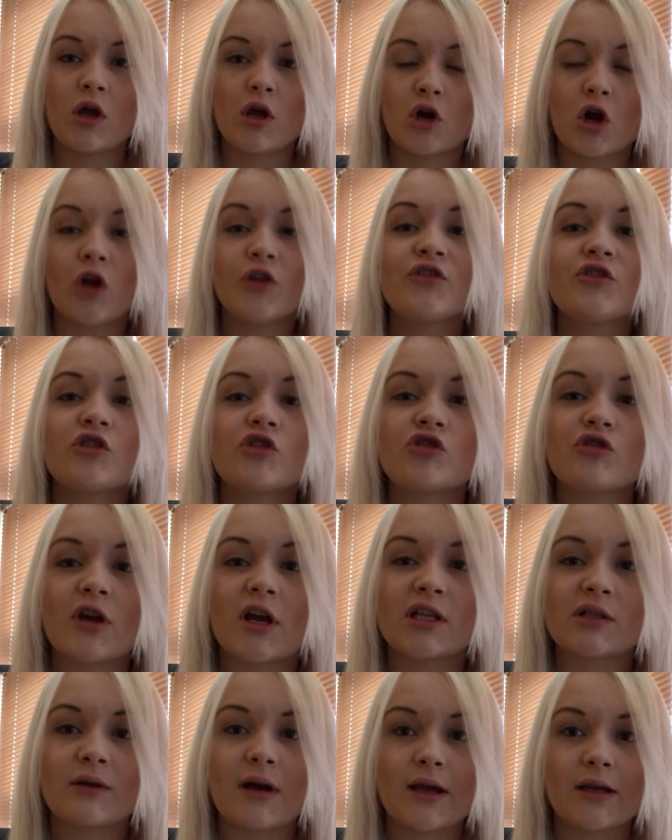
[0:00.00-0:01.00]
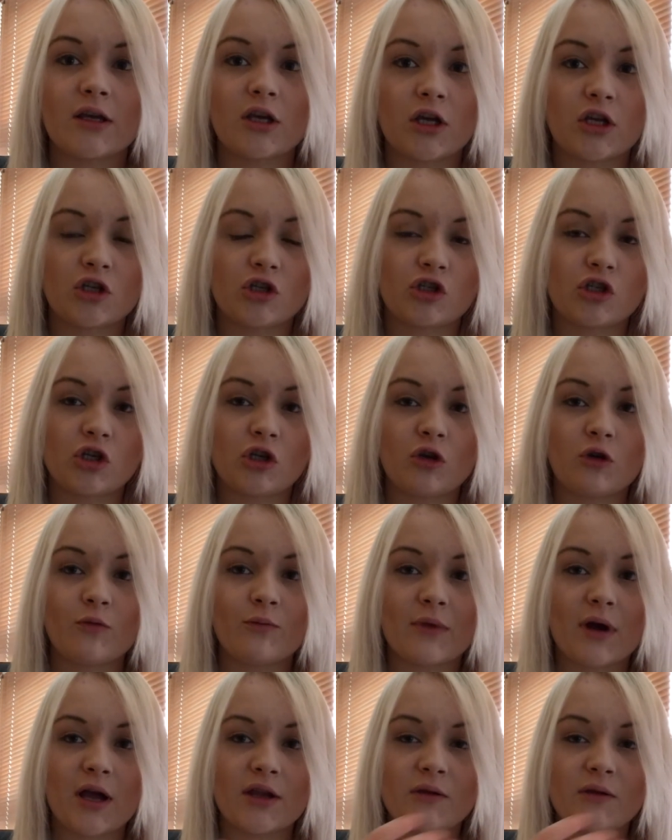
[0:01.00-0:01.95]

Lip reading: concentrate so I can do my